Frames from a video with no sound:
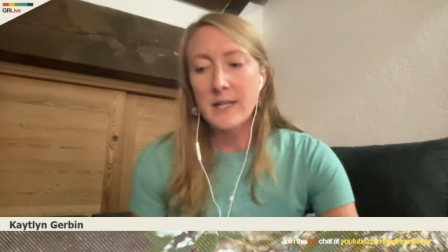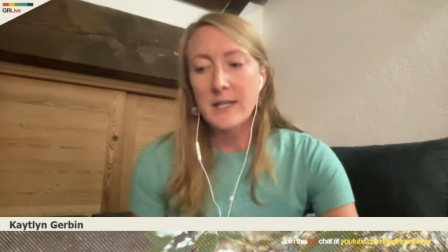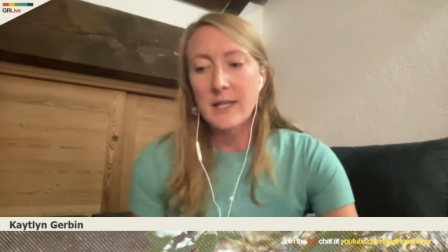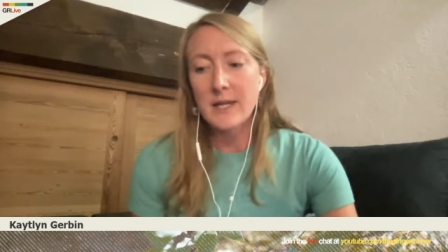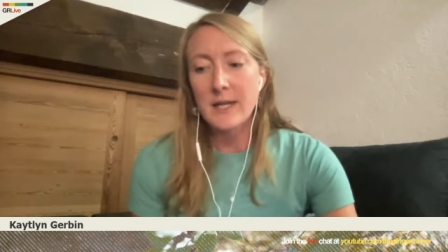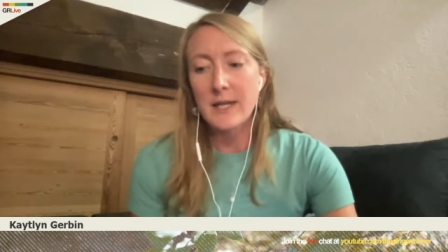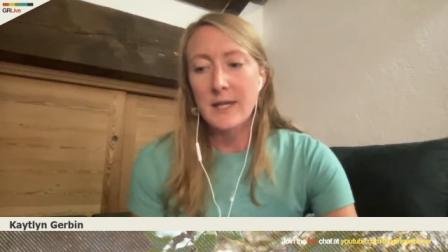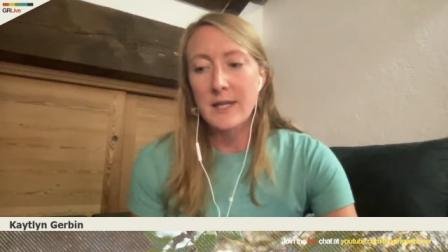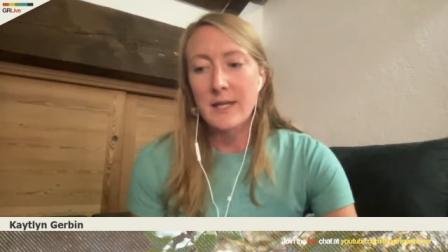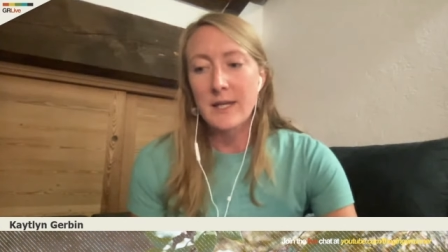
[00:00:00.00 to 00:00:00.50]

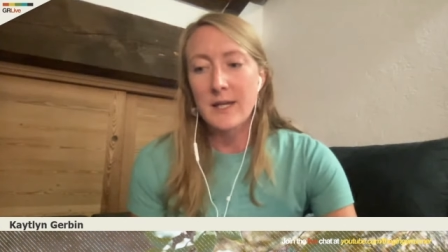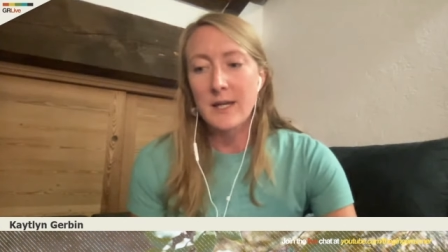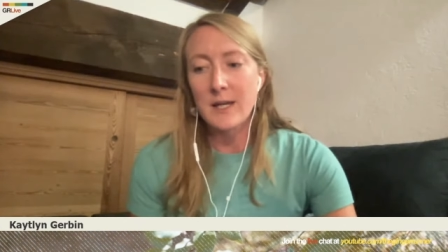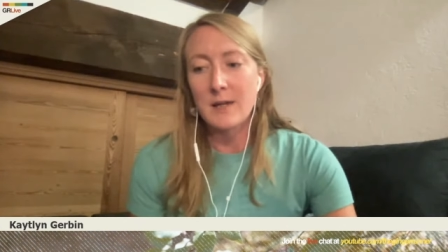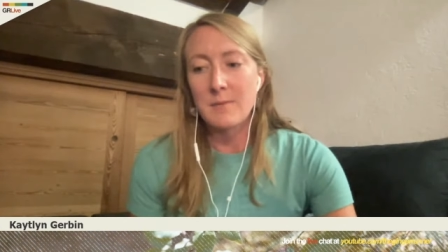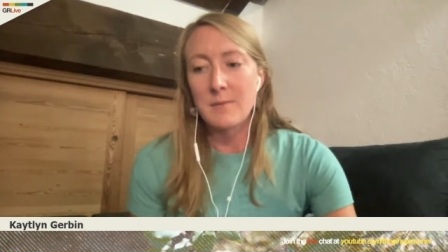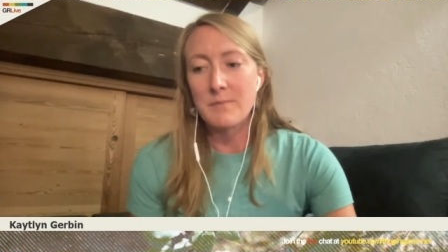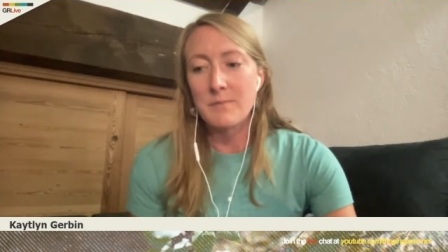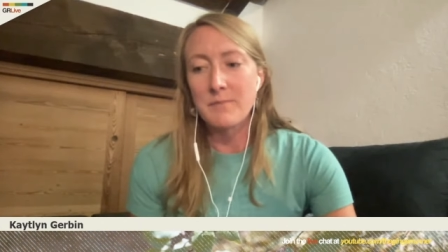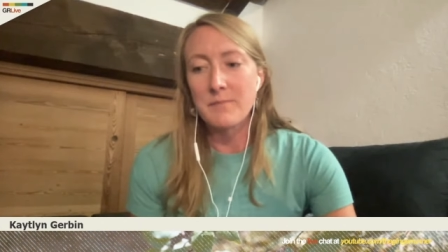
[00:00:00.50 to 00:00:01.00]
And then,
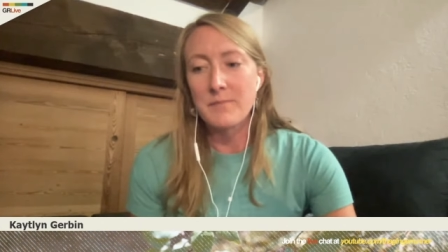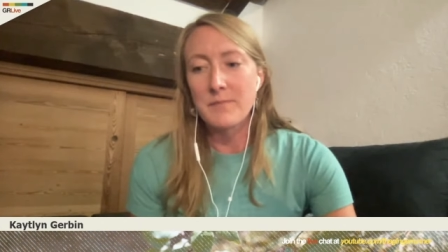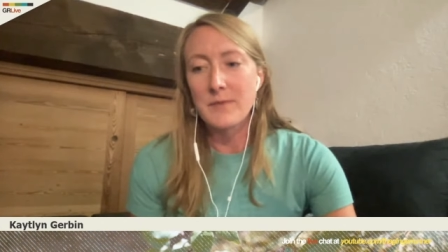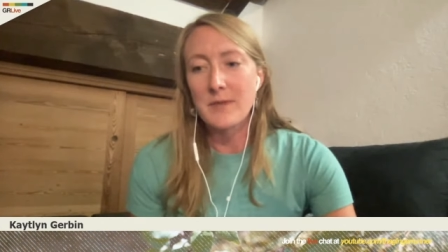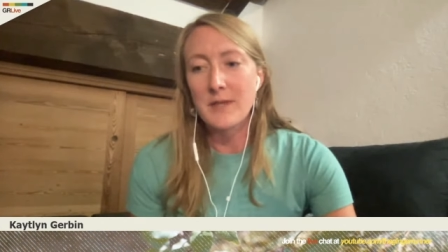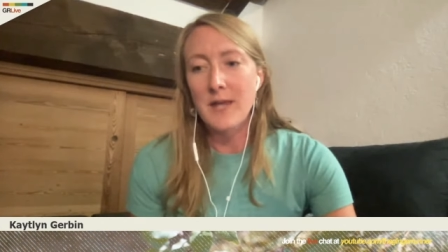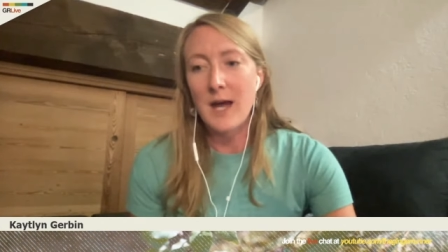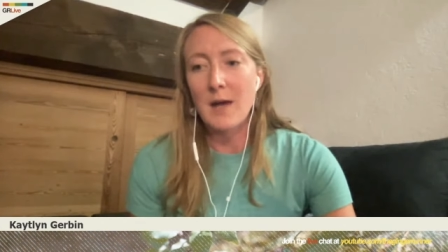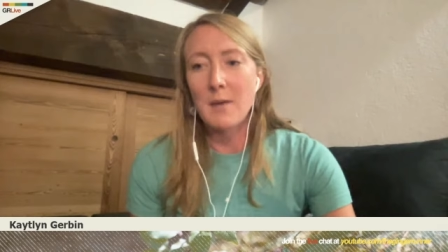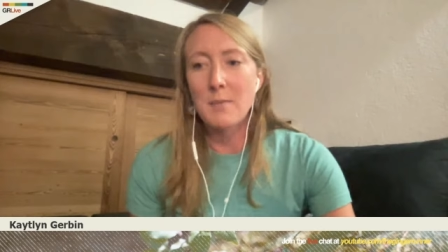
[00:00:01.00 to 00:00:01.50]
I'm
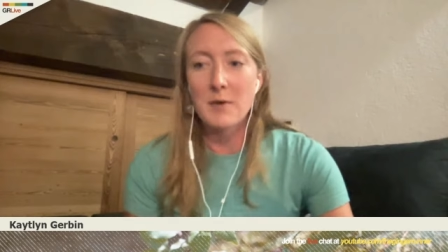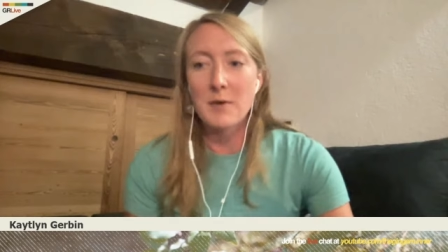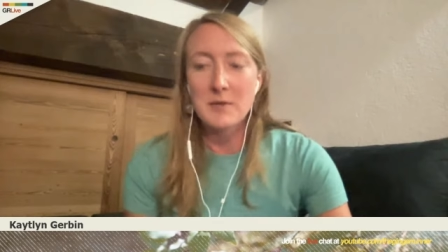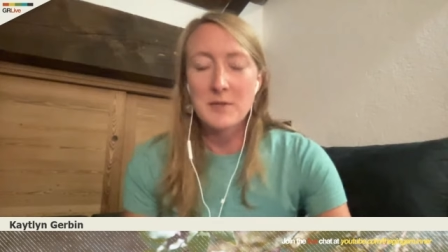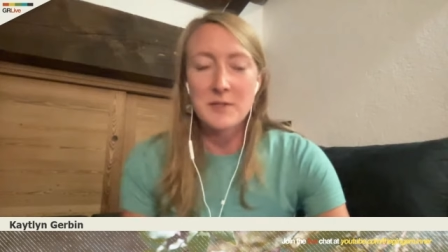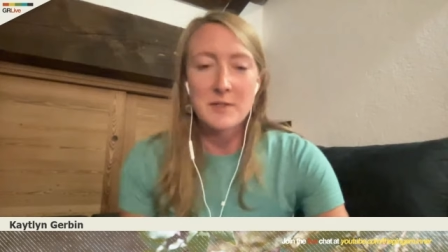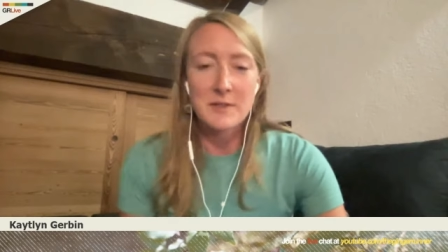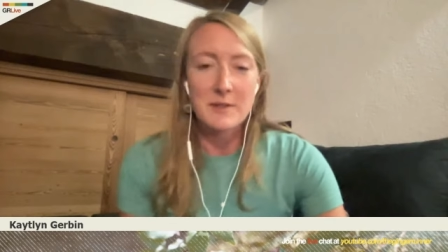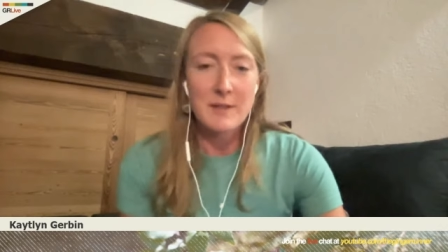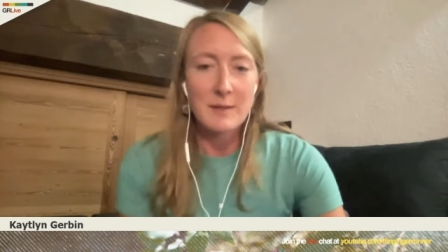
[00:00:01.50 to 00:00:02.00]

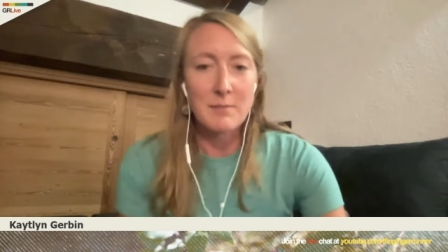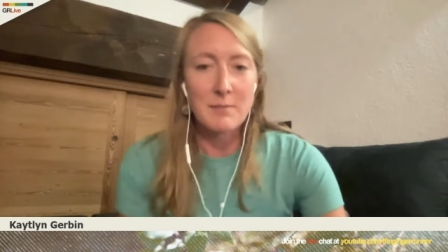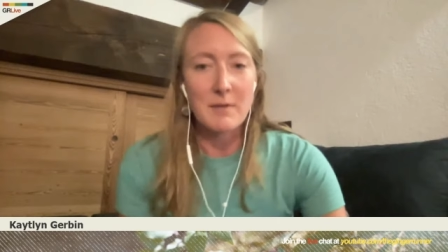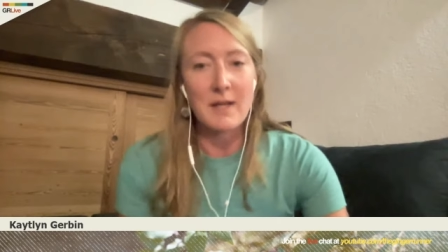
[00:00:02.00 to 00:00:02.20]
also